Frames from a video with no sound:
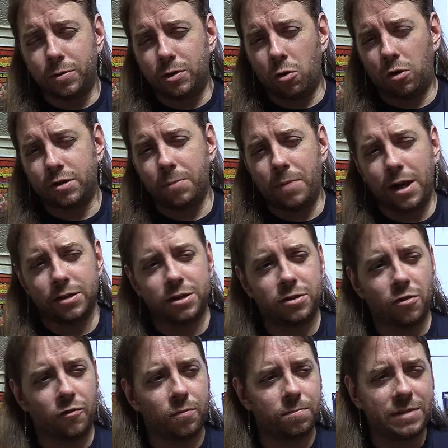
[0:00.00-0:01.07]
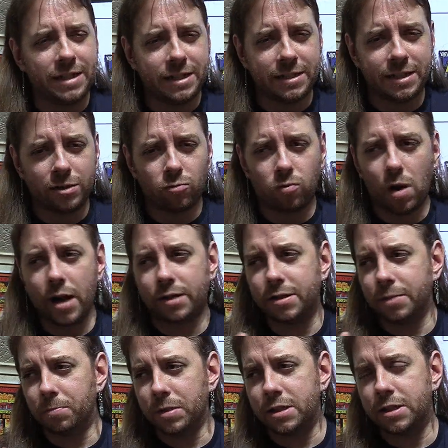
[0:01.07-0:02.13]
We talked about stuff from DC Direct
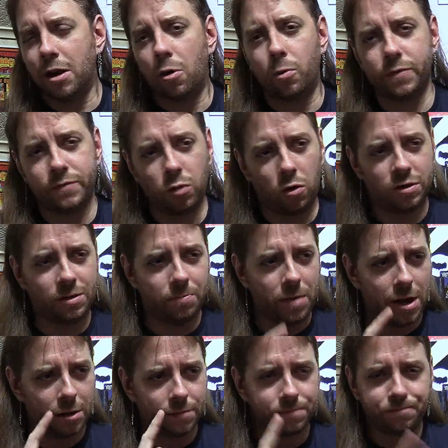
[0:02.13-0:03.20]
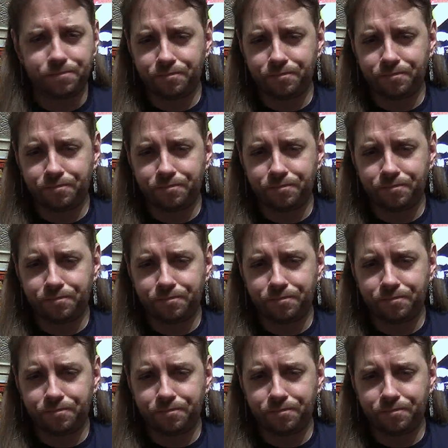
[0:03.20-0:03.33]
and Mattel. We talked about